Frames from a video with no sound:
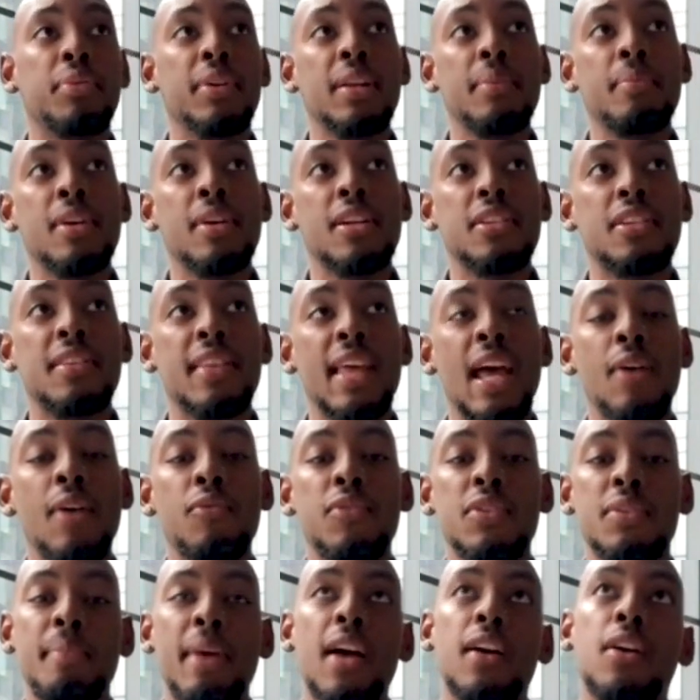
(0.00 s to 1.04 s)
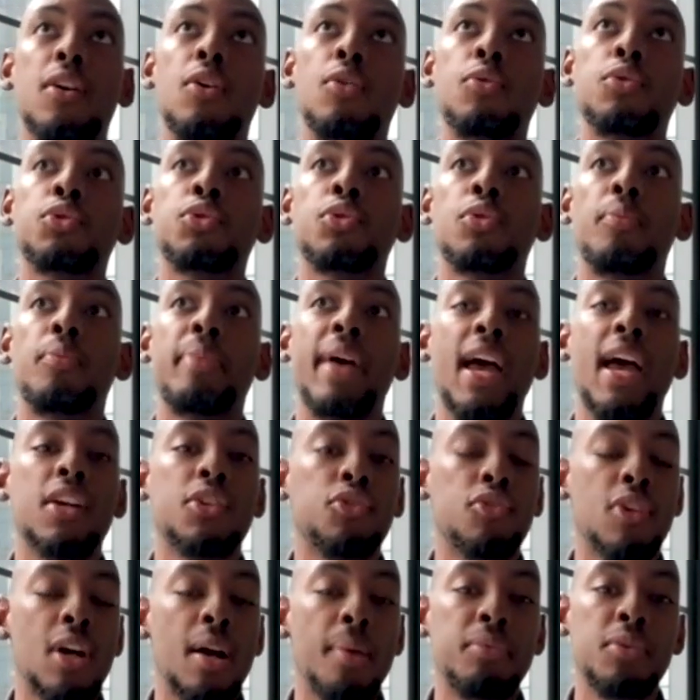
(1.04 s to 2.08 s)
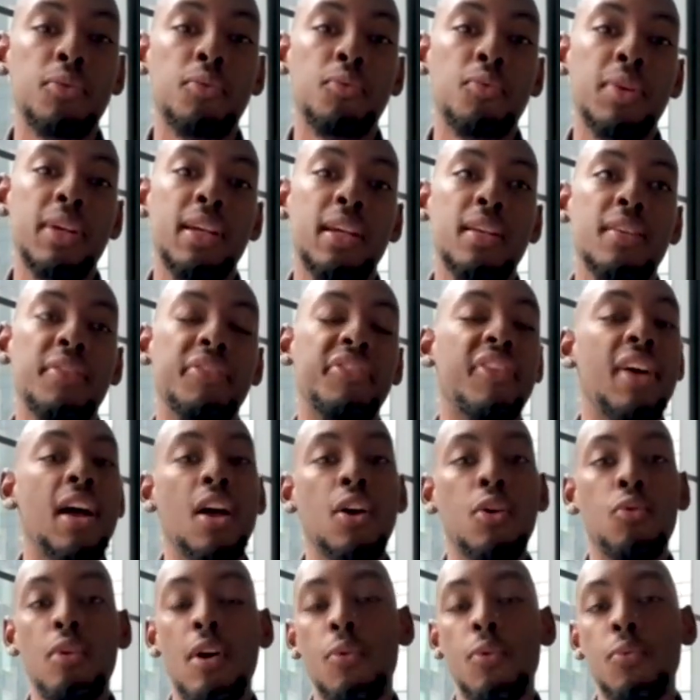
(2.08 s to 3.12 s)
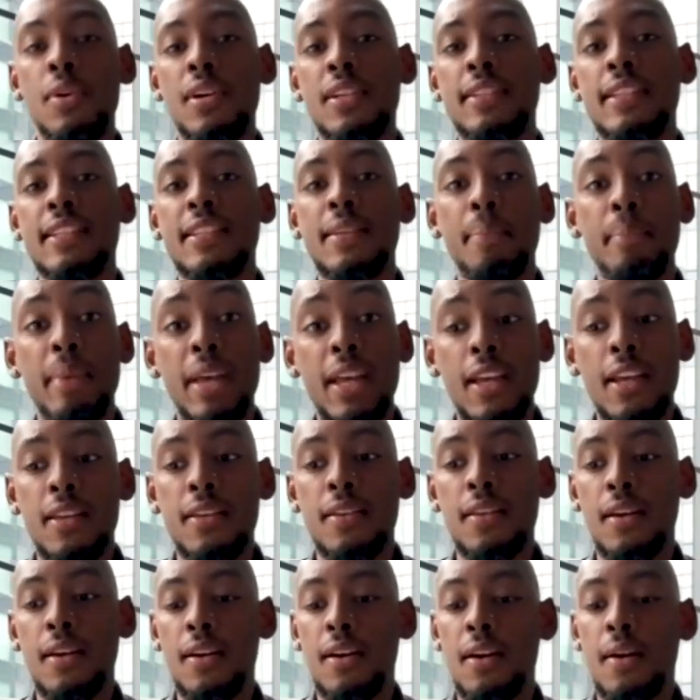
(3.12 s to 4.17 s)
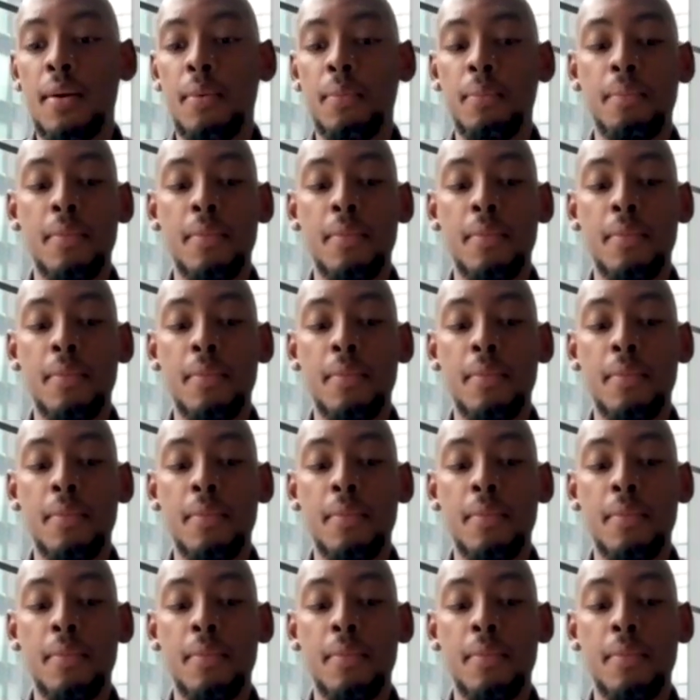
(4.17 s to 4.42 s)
And pretty much that was my cultural backdrop to redefine who I was as a man.